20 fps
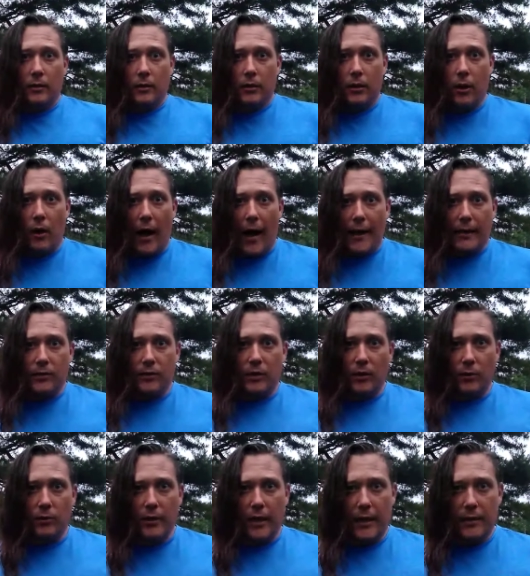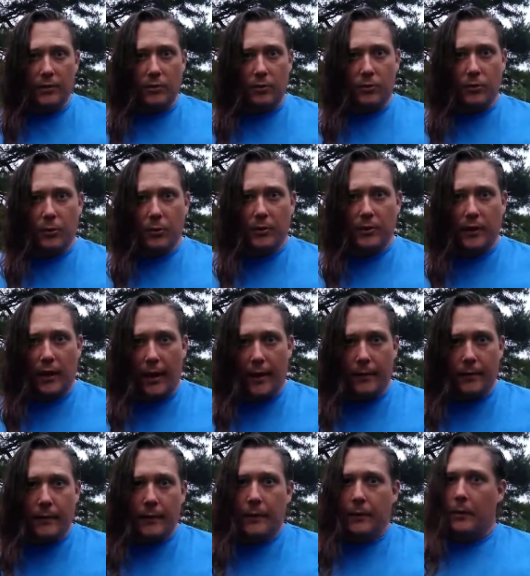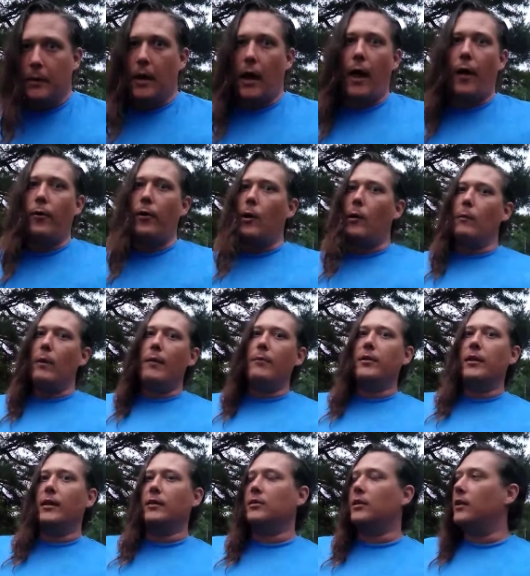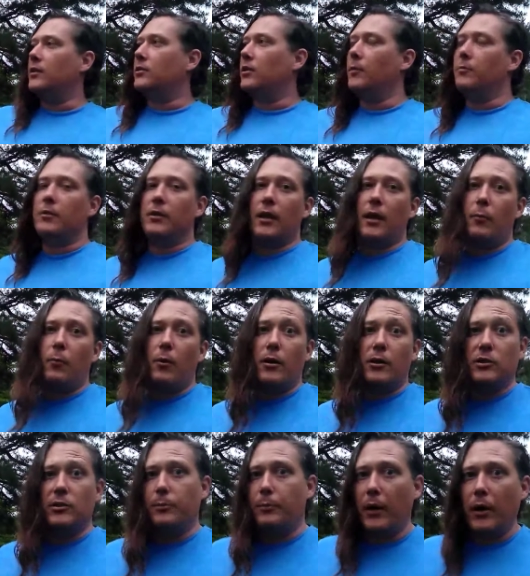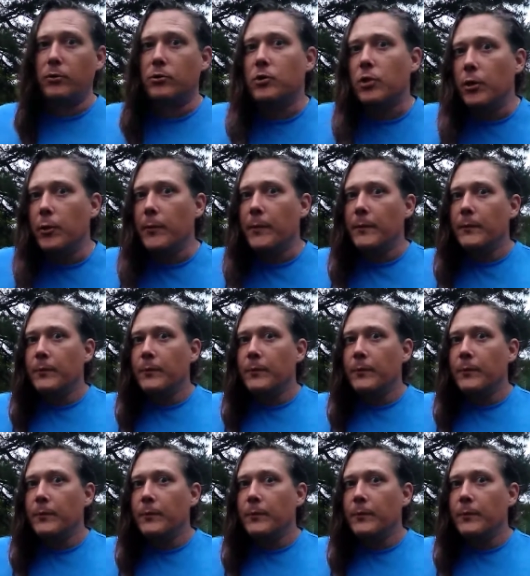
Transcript: accidental deaths or suicide. I don't know, maybe they said something they weren't supposed to,